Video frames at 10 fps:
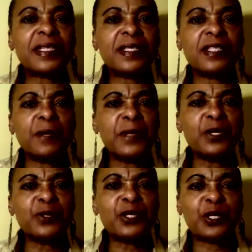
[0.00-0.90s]
some
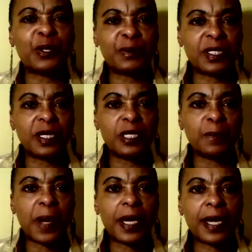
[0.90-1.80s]
years ago done
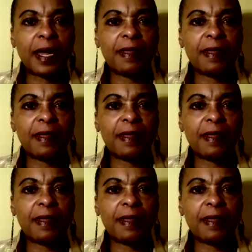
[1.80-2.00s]
by